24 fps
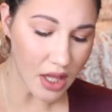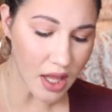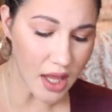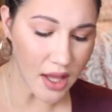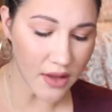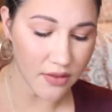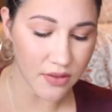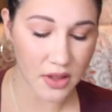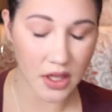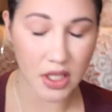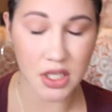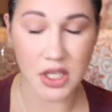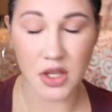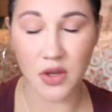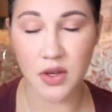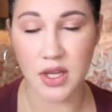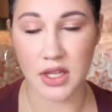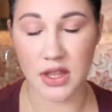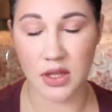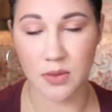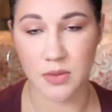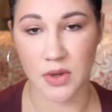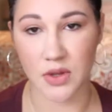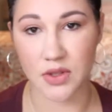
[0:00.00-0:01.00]
I feel like you
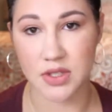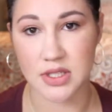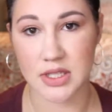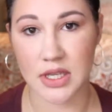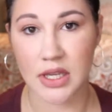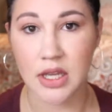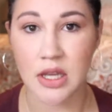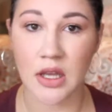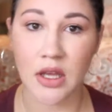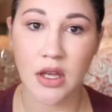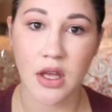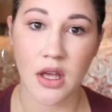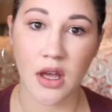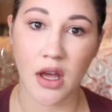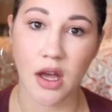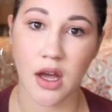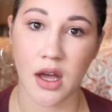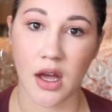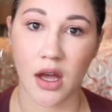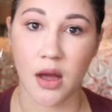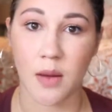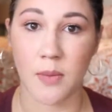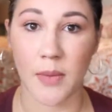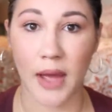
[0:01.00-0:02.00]
get the most
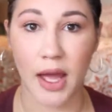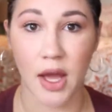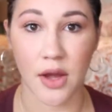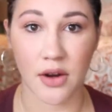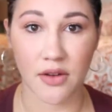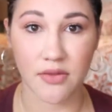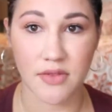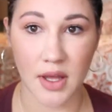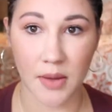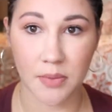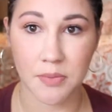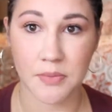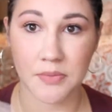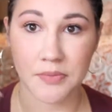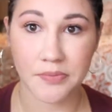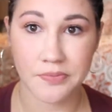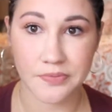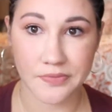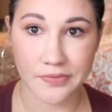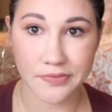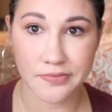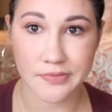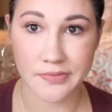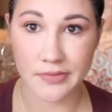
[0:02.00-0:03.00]
out of them.
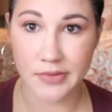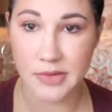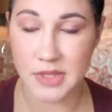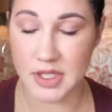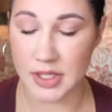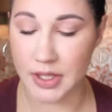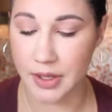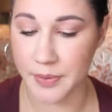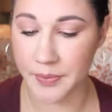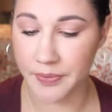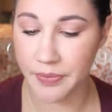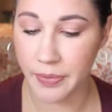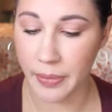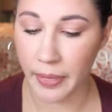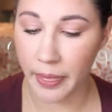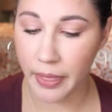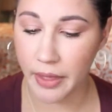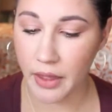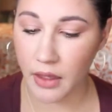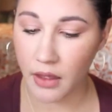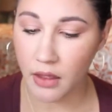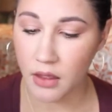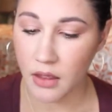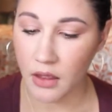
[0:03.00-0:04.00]
So
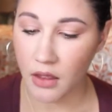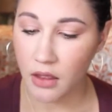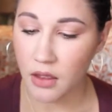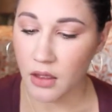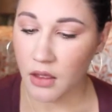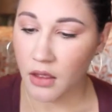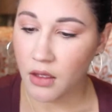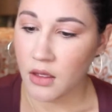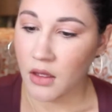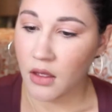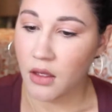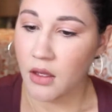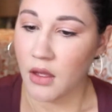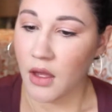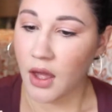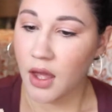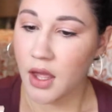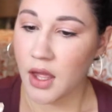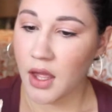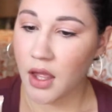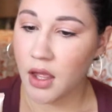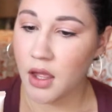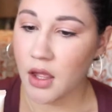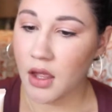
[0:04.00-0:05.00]

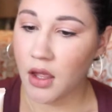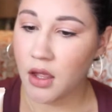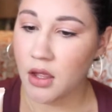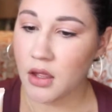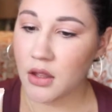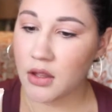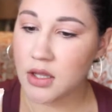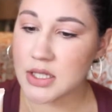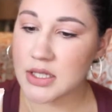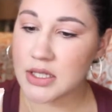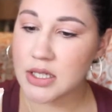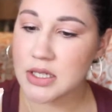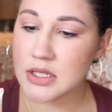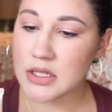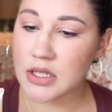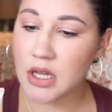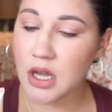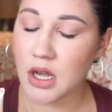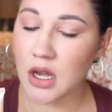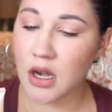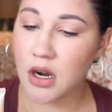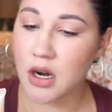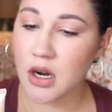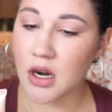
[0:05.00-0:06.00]
this is
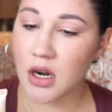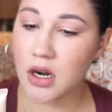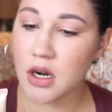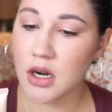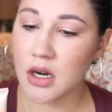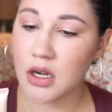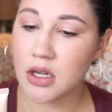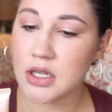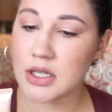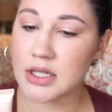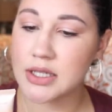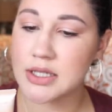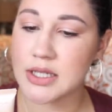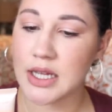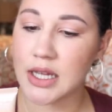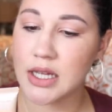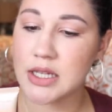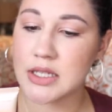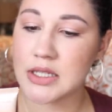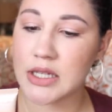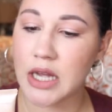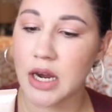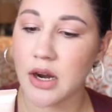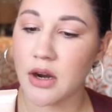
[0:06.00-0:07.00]
it
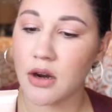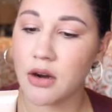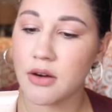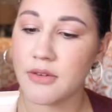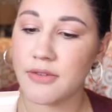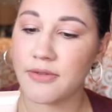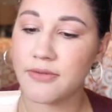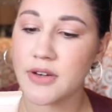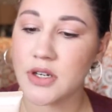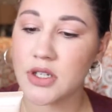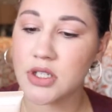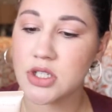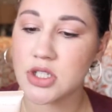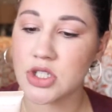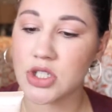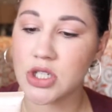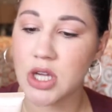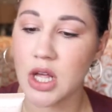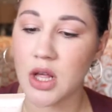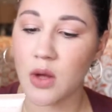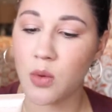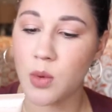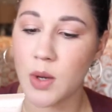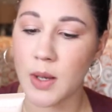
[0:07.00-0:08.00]
says our first
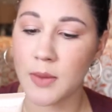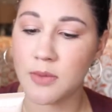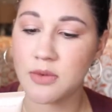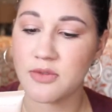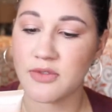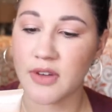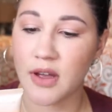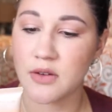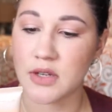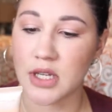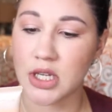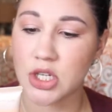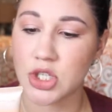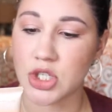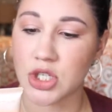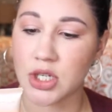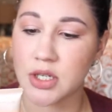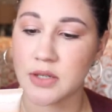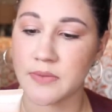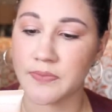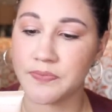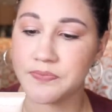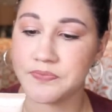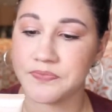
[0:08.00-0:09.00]
gel whipped
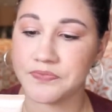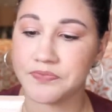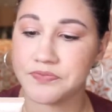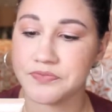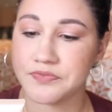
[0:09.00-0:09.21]
foundation,